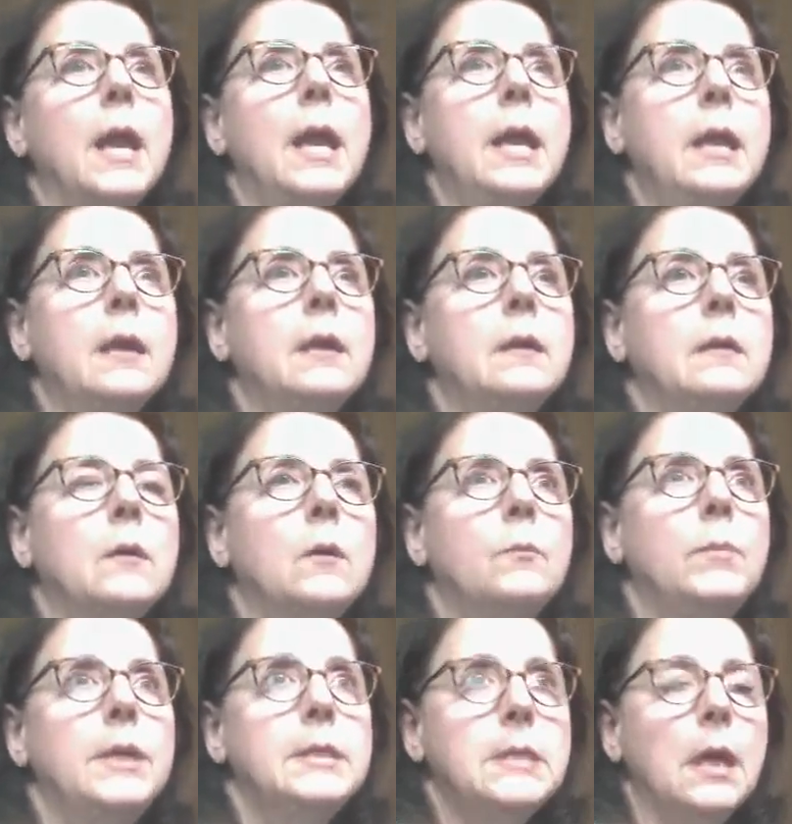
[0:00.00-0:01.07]
And
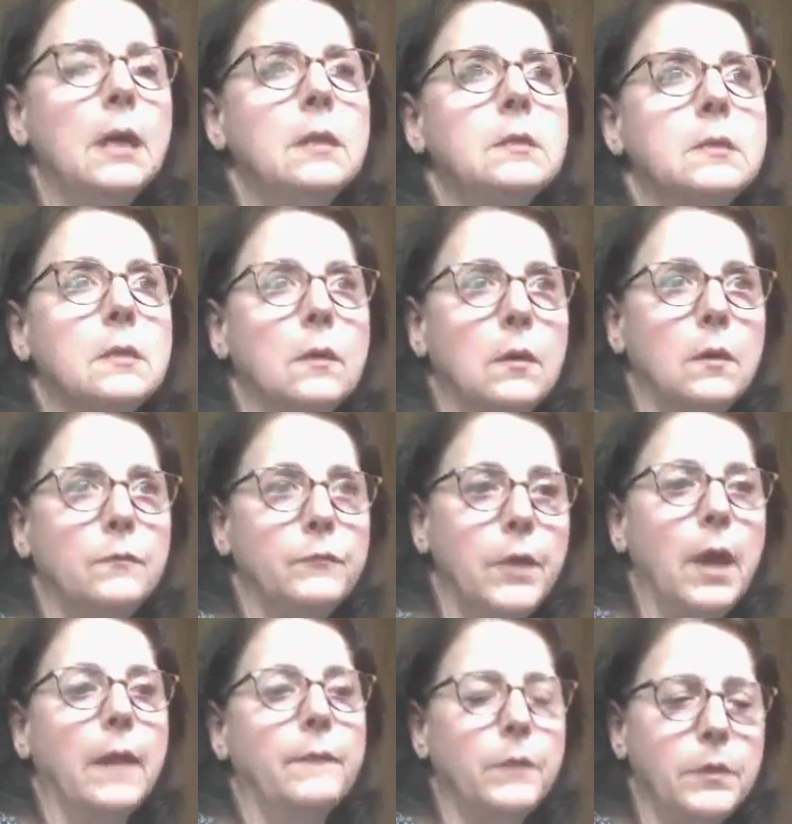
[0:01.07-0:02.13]
besides
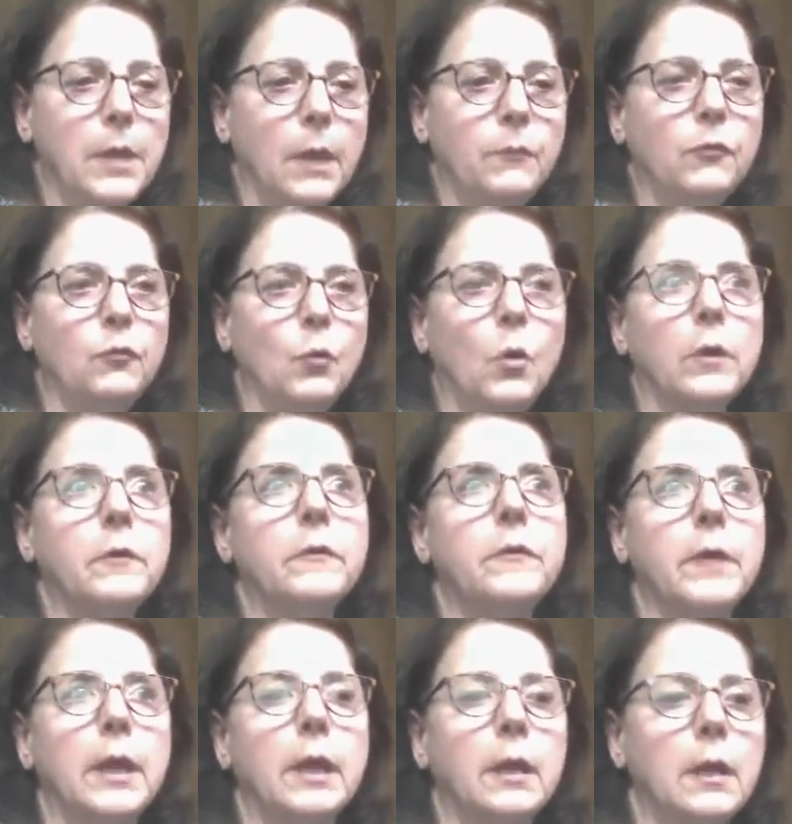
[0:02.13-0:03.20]
that type of water
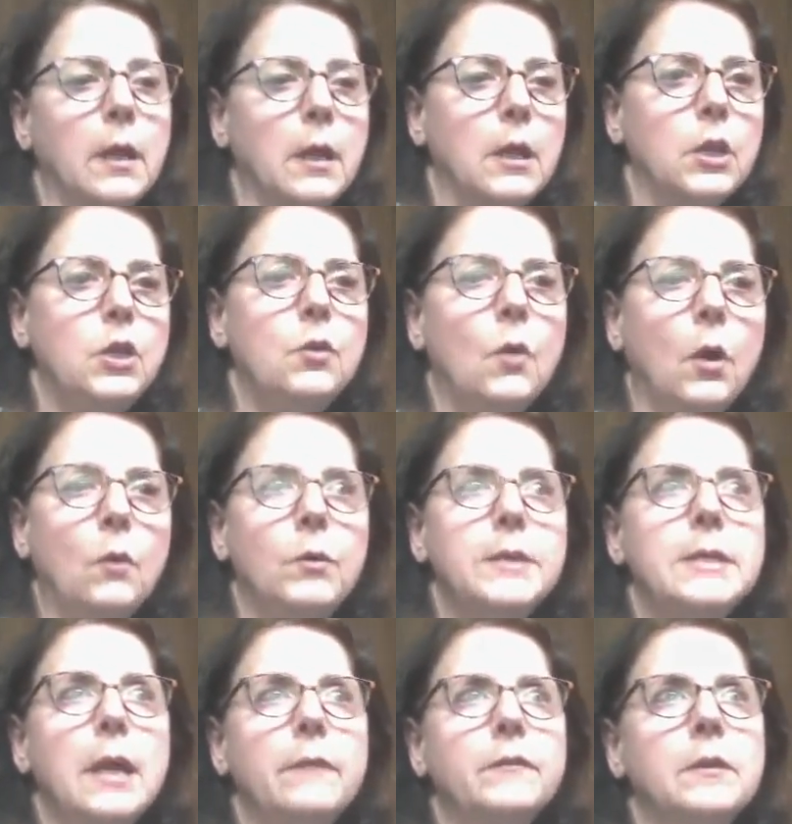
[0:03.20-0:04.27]
thing, you always
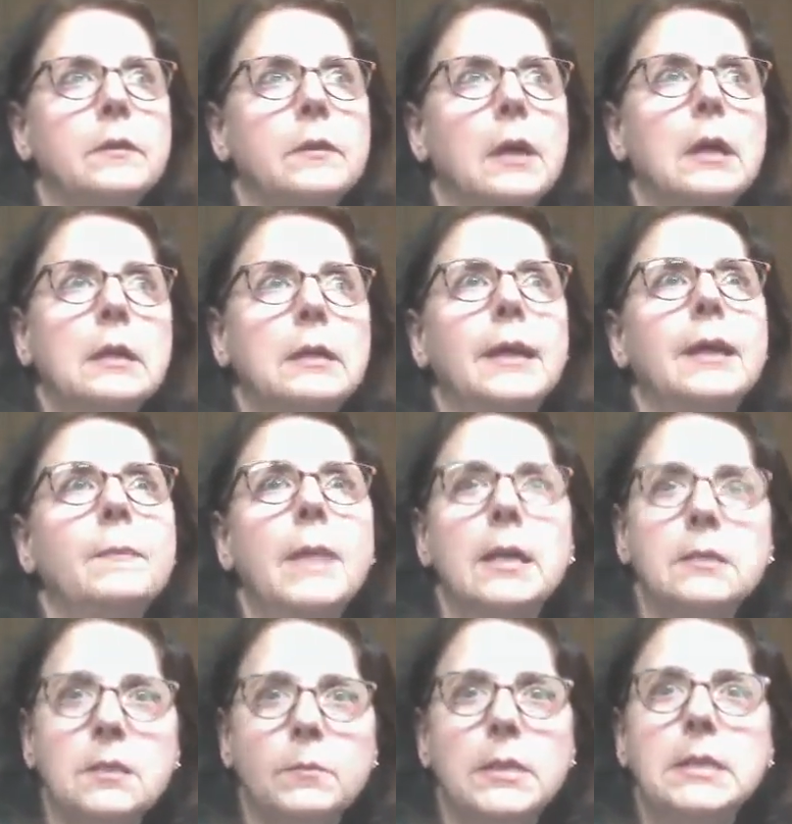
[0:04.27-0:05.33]
have to, a claim has
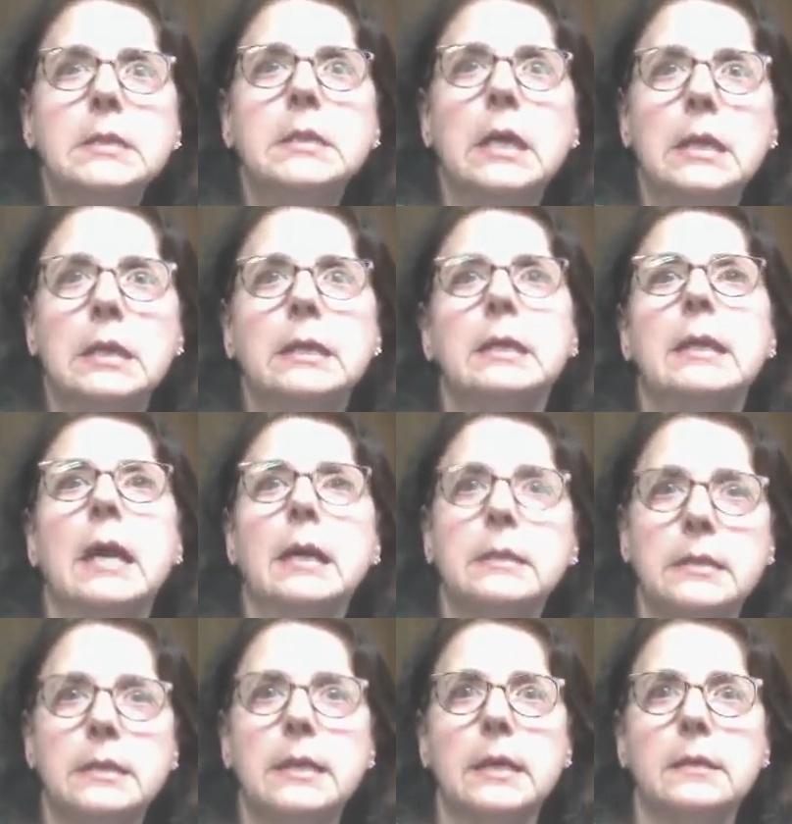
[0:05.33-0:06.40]
to be sudden and
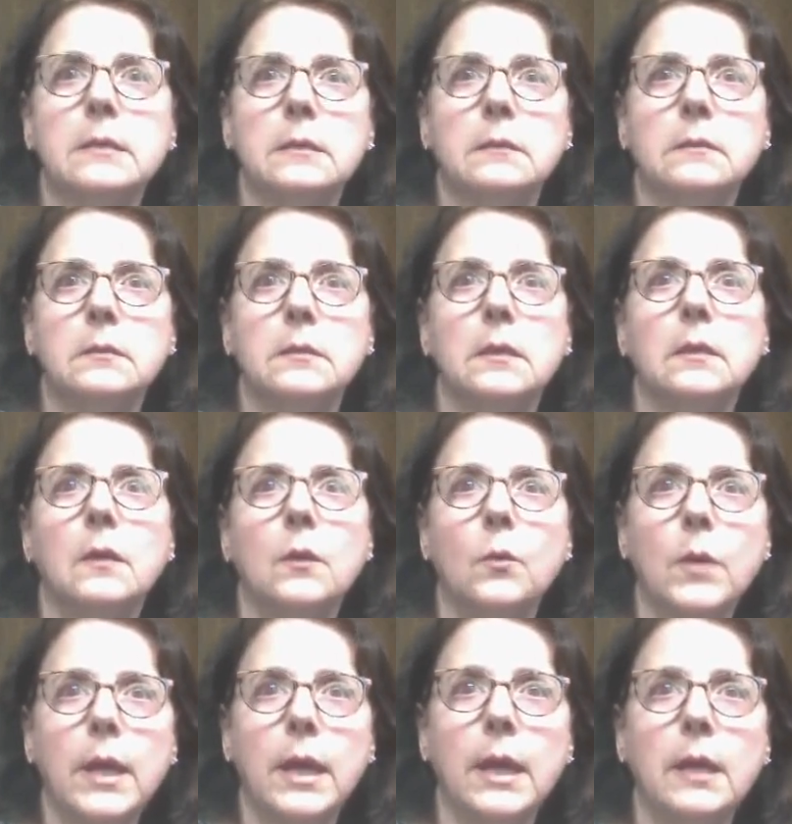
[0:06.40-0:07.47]
accidental.
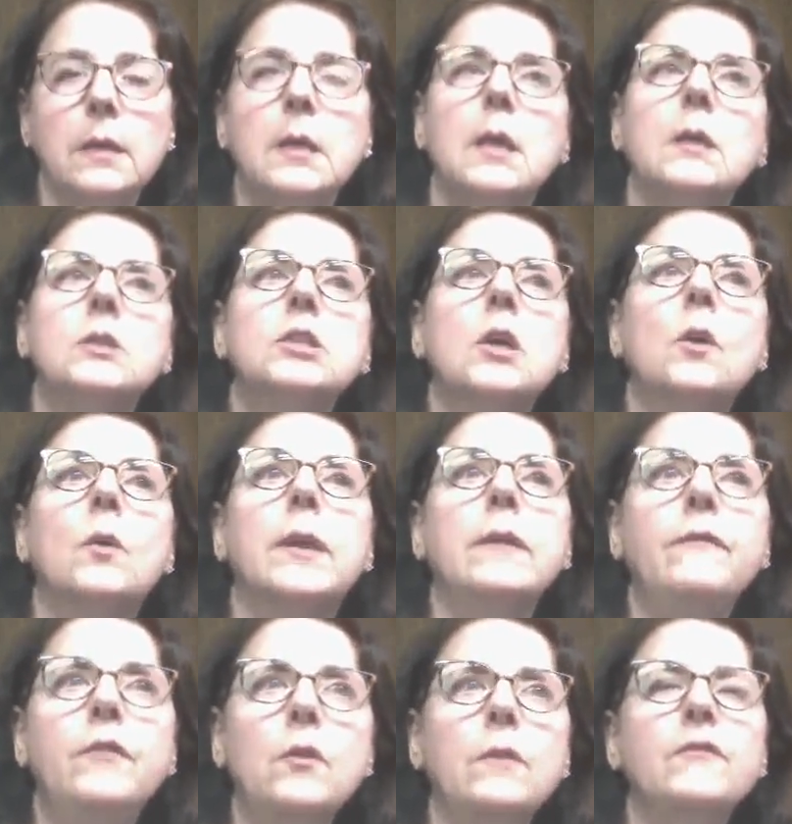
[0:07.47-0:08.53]
Okay, so
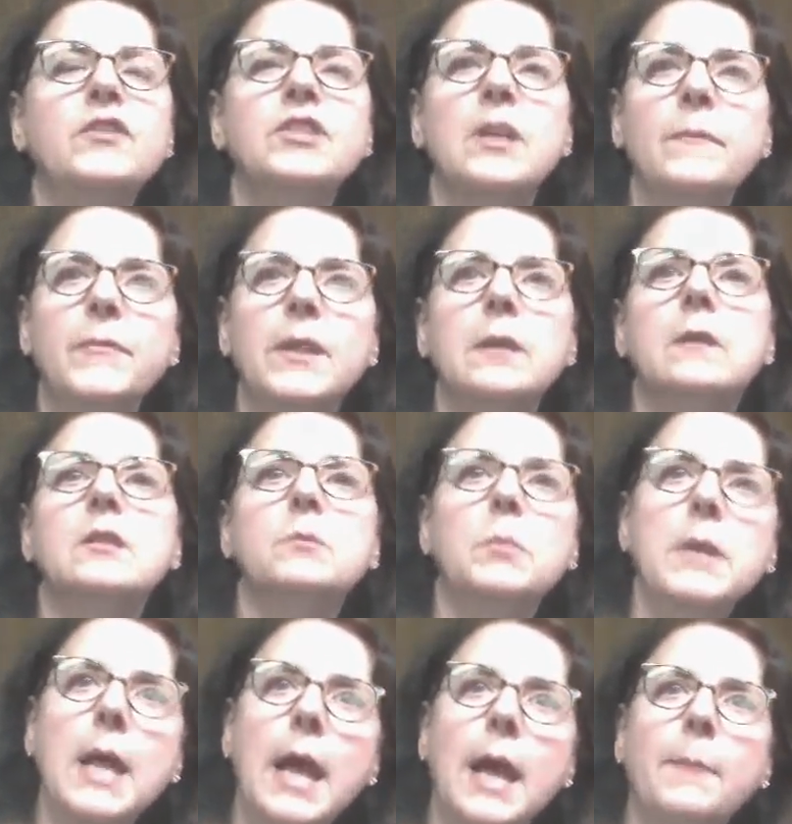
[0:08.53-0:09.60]
if you have something that's been
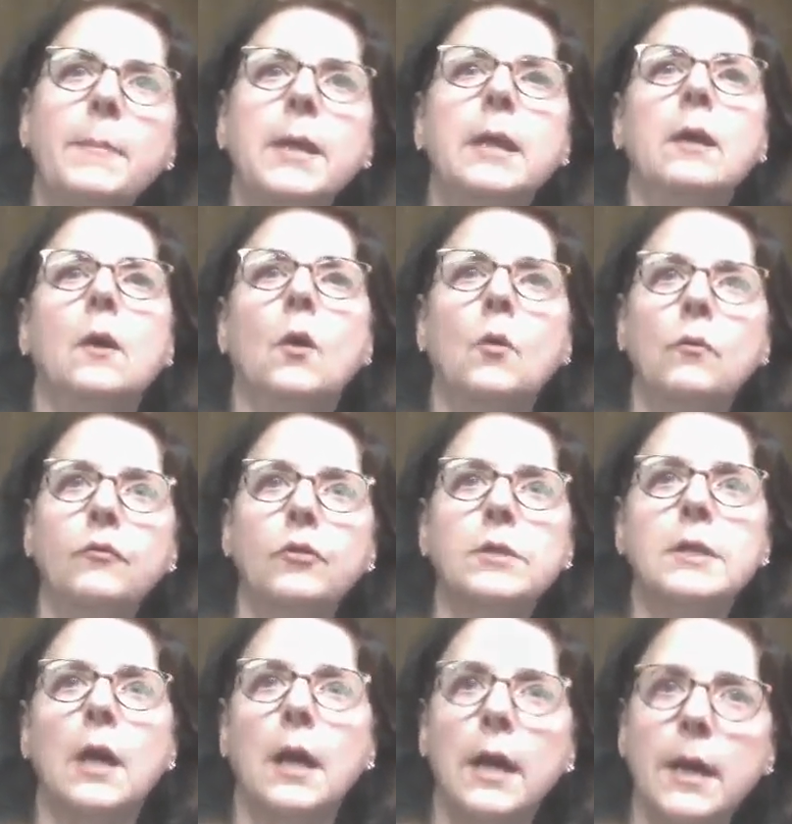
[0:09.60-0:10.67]
happening over
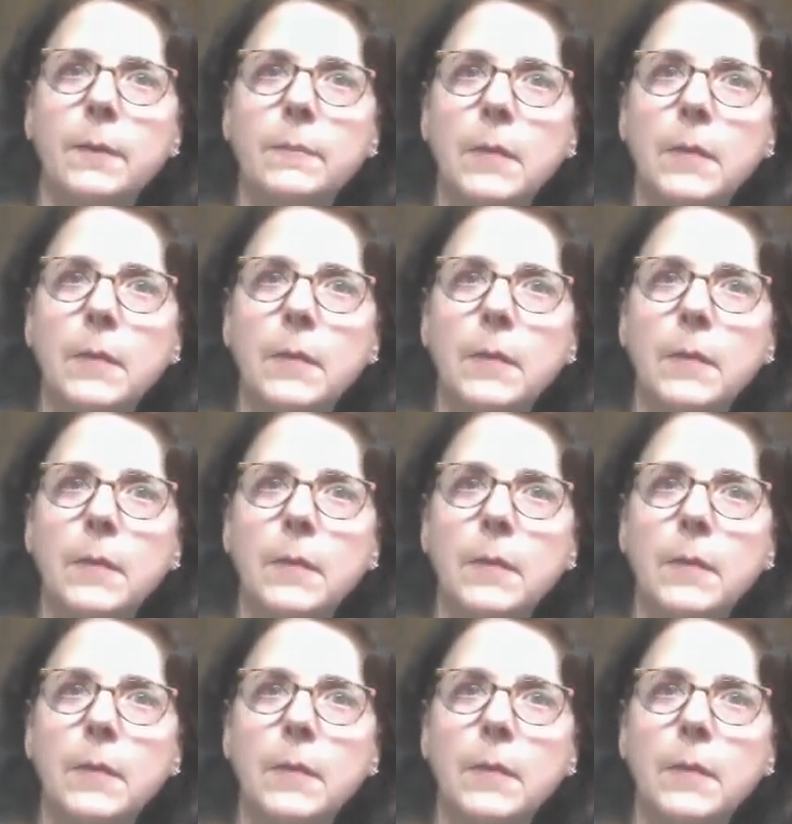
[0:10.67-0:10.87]
time,